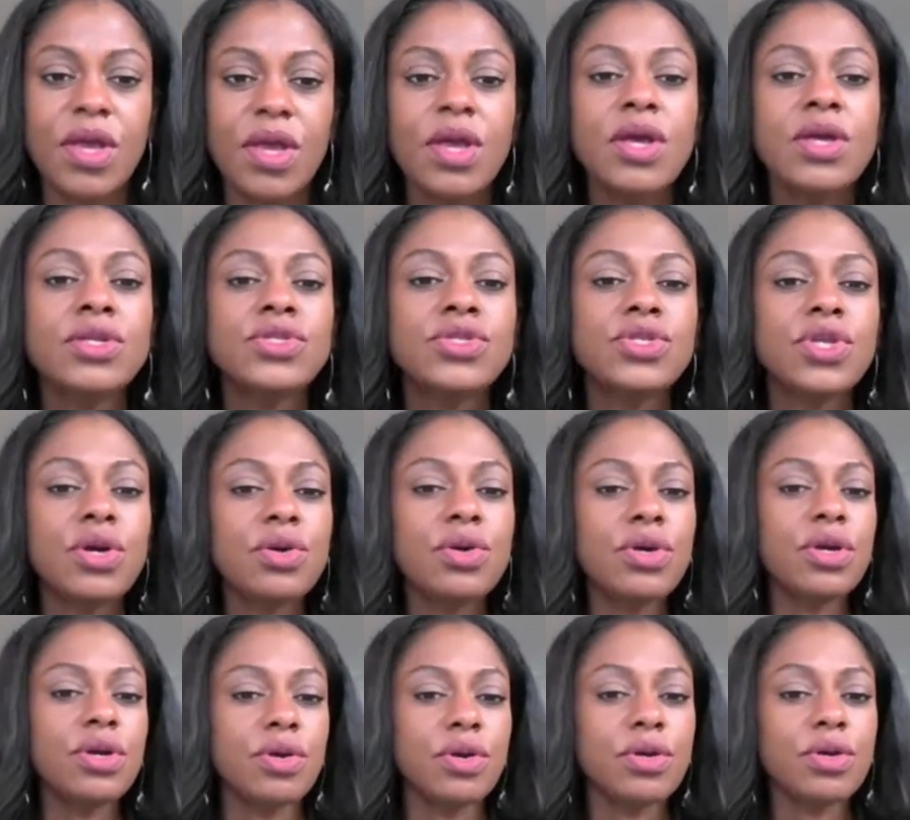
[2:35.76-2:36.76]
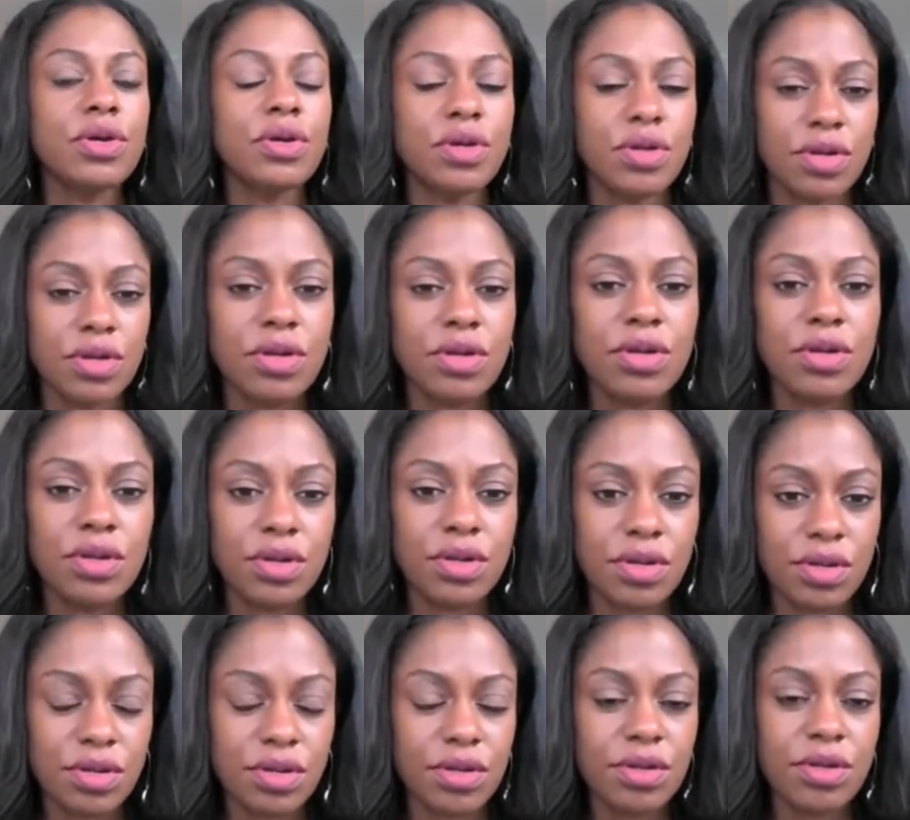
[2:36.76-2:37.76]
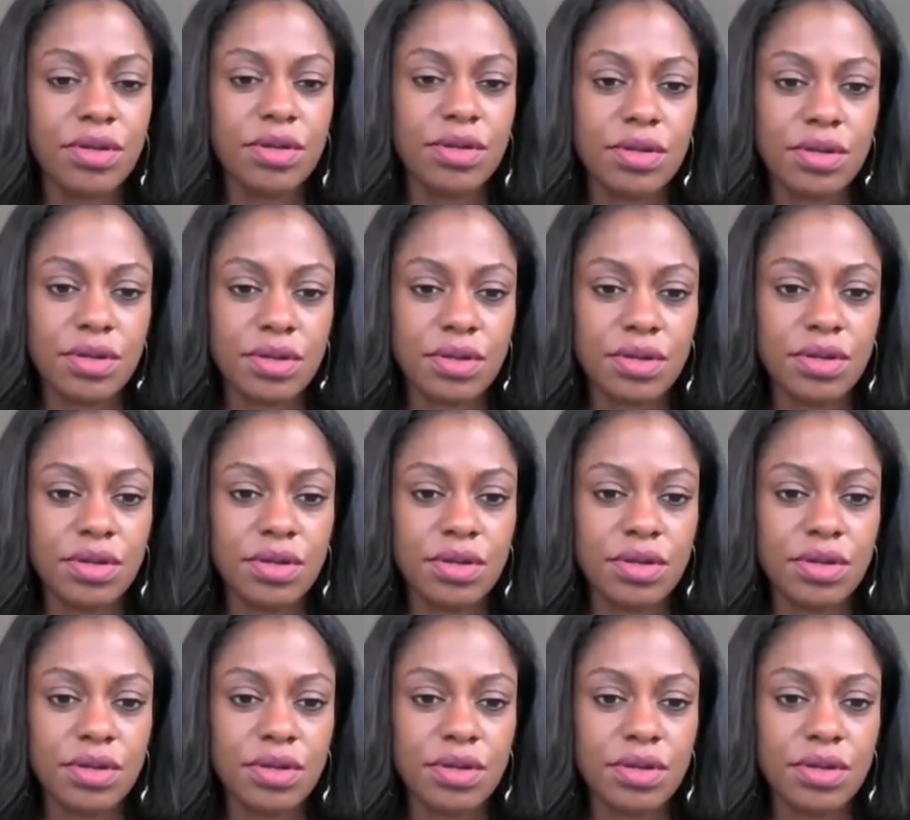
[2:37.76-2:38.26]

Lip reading: How does elevation change things?